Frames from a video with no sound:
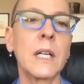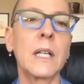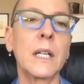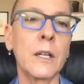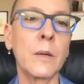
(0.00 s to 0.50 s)

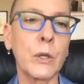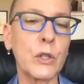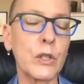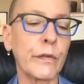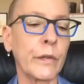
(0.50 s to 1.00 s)
in a most
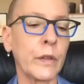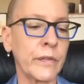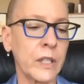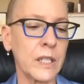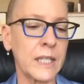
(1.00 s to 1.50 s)

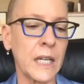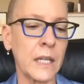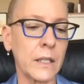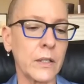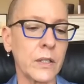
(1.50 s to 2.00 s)
fervent
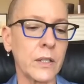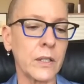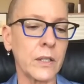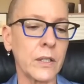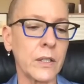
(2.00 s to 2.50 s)
sense.
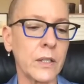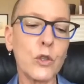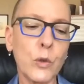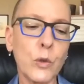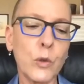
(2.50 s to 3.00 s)

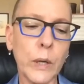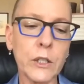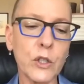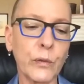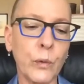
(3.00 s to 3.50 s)

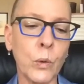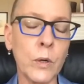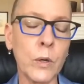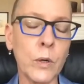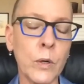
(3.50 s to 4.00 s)

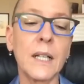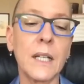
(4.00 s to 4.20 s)
Transformed,